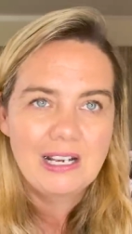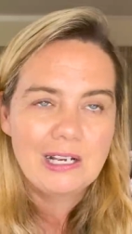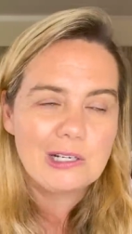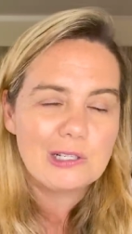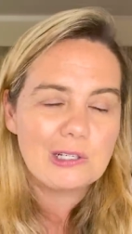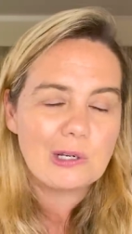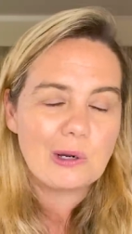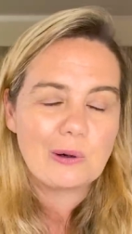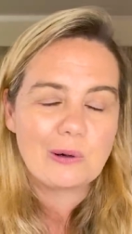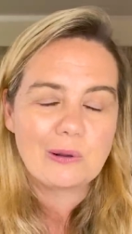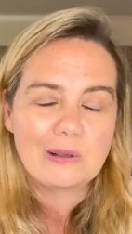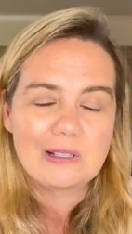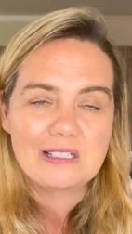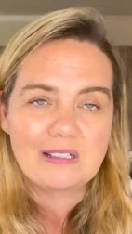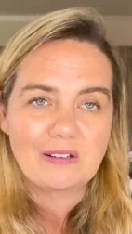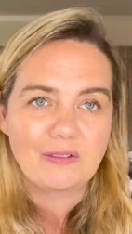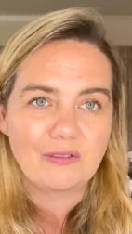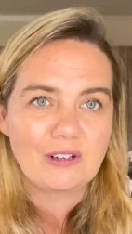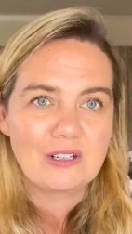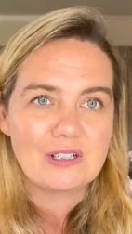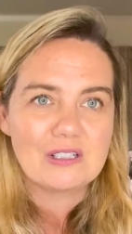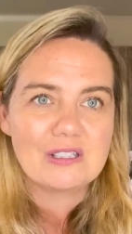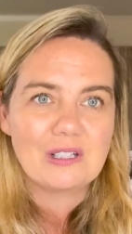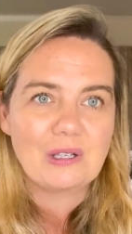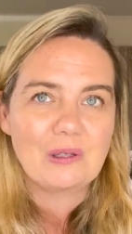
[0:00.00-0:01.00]
Totally
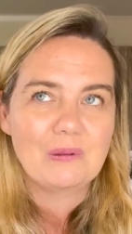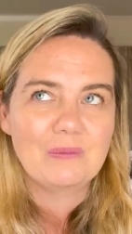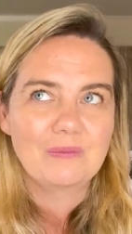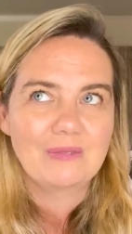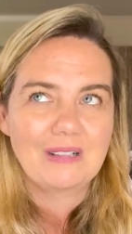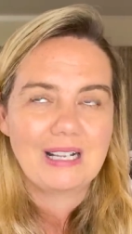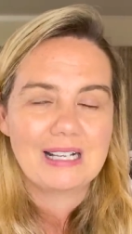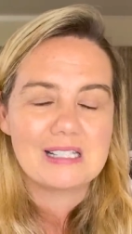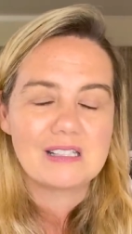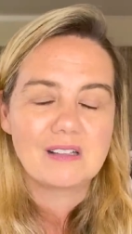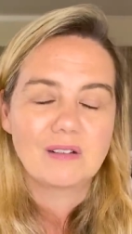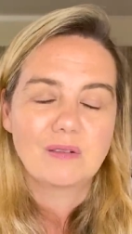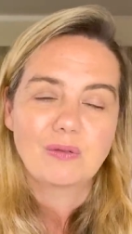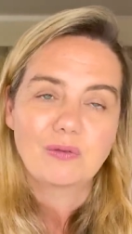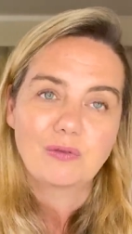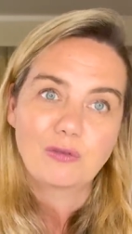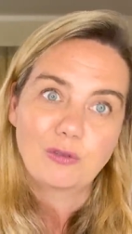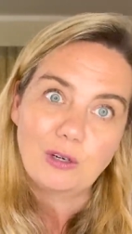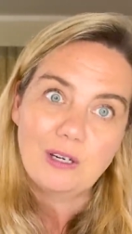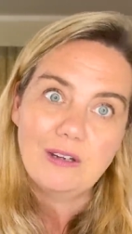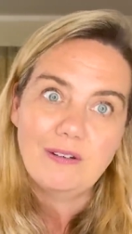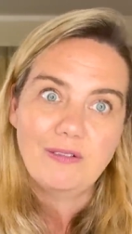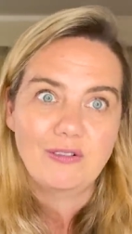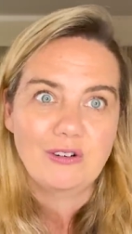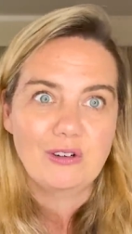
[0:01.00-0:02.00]
different. So lots of
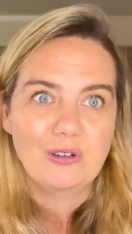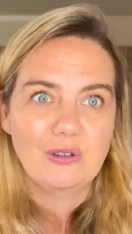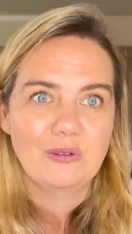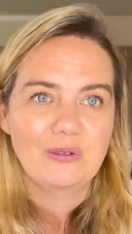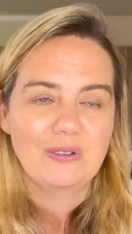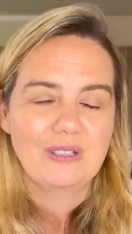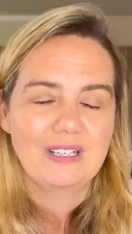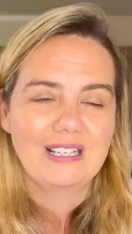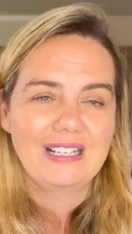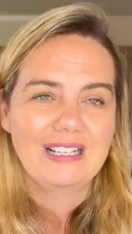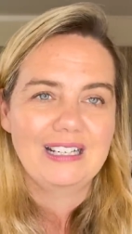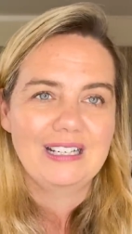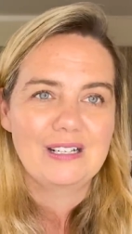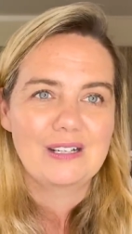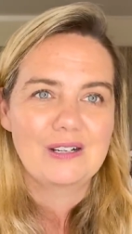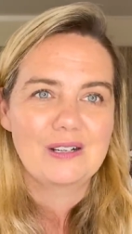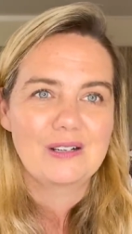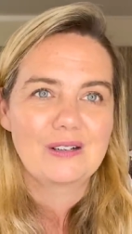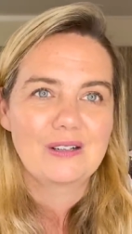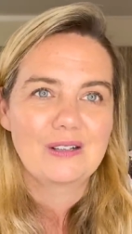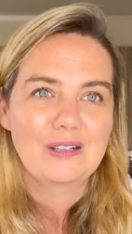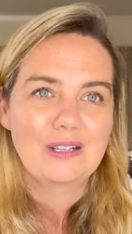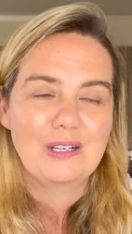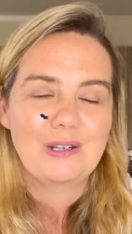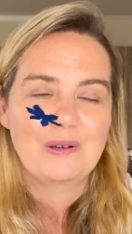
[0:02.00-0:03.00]
free food in
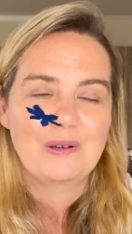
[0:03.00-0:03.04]
the